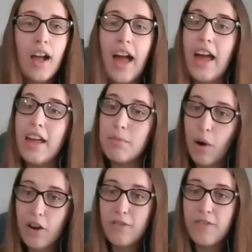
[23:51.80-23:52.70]
And
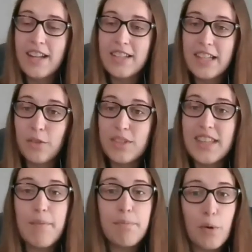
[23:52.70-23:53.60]
part of that deal was
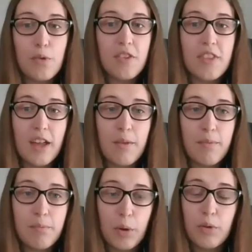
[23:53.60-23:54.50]
that both of
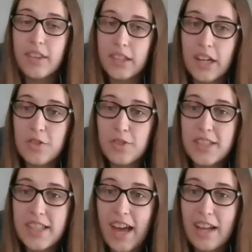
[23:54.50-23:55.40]
the
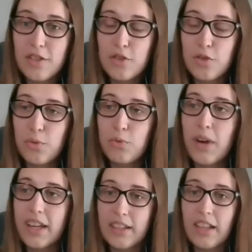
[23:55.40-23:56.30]
countries had to
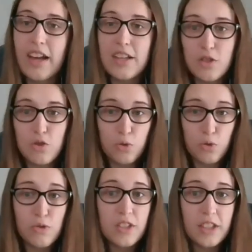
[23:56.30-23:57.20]
recognize
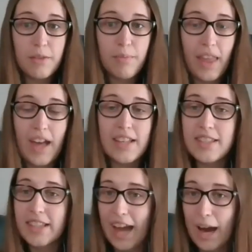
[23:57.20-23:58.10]
Jerusalem as
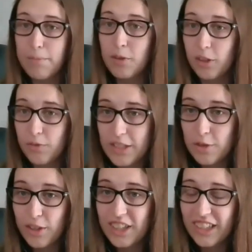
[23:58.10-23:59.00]
the capital of
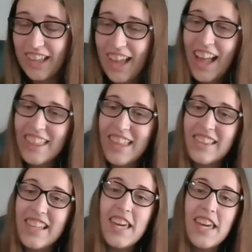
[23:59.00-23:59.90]
Israel,
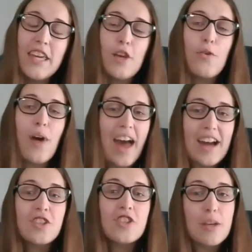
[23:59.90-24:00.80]
that the EU
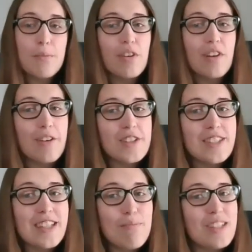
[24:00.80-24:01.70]
actually put out a
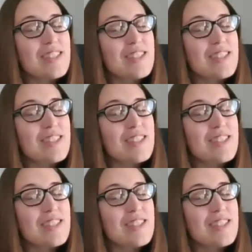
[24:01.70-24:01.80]
statement